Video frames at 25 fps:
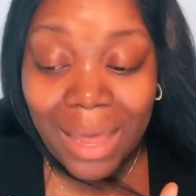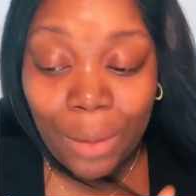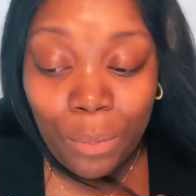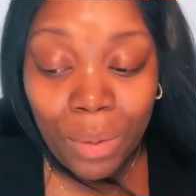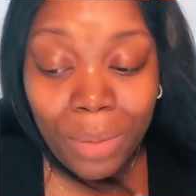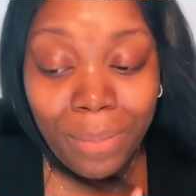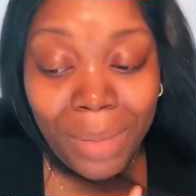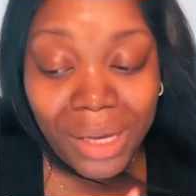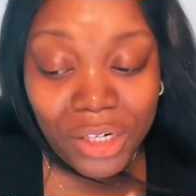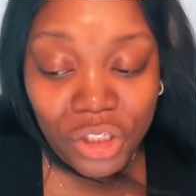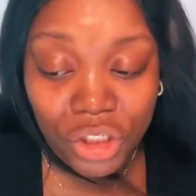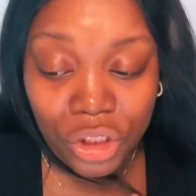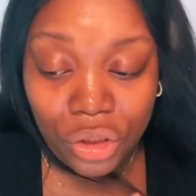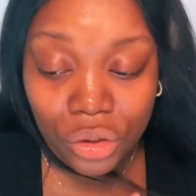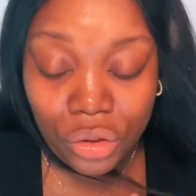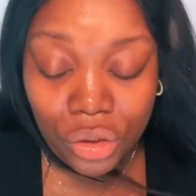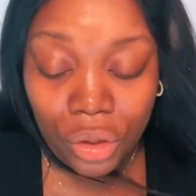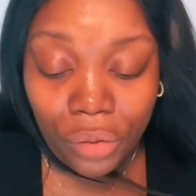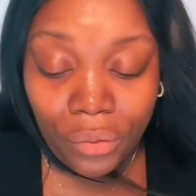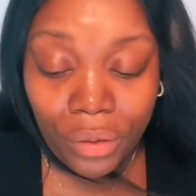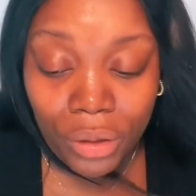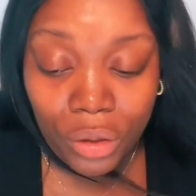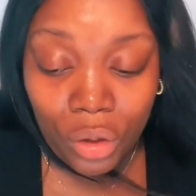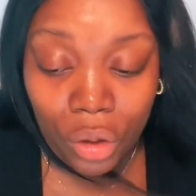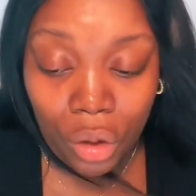that we mentioned
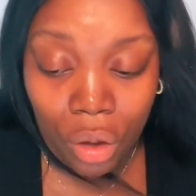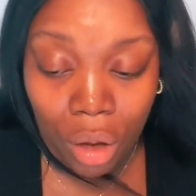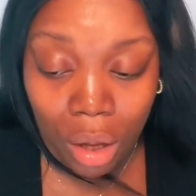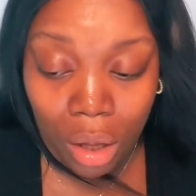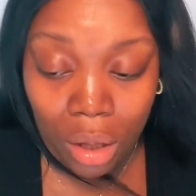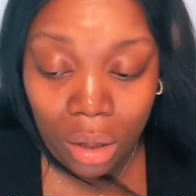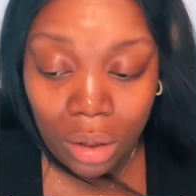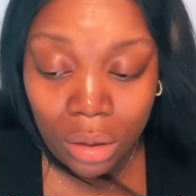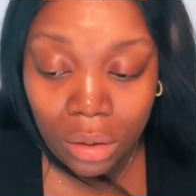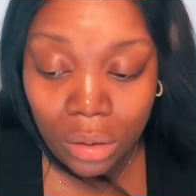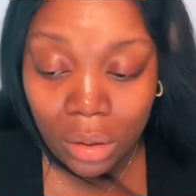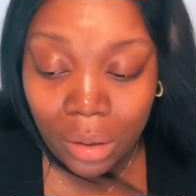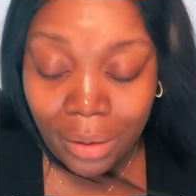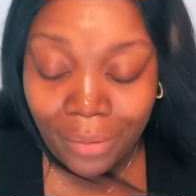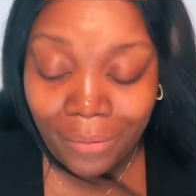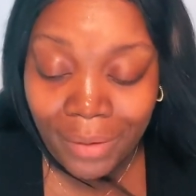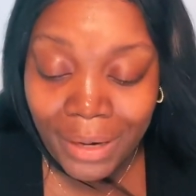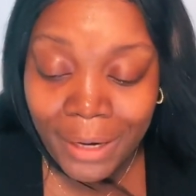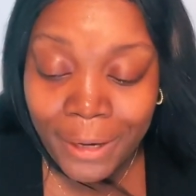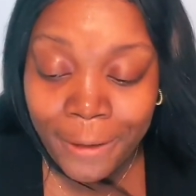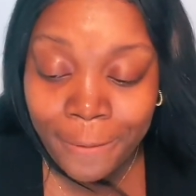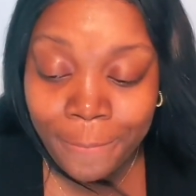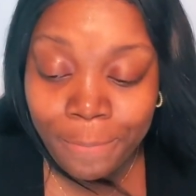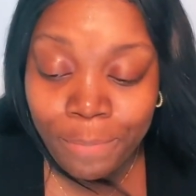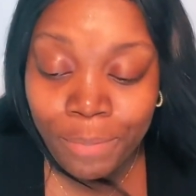during the call. All
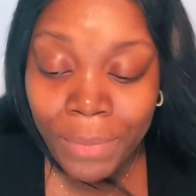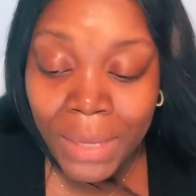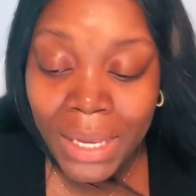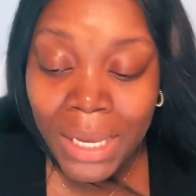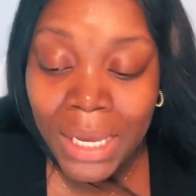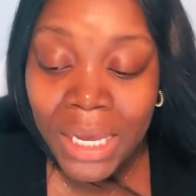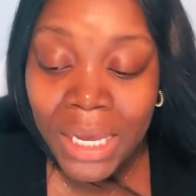right.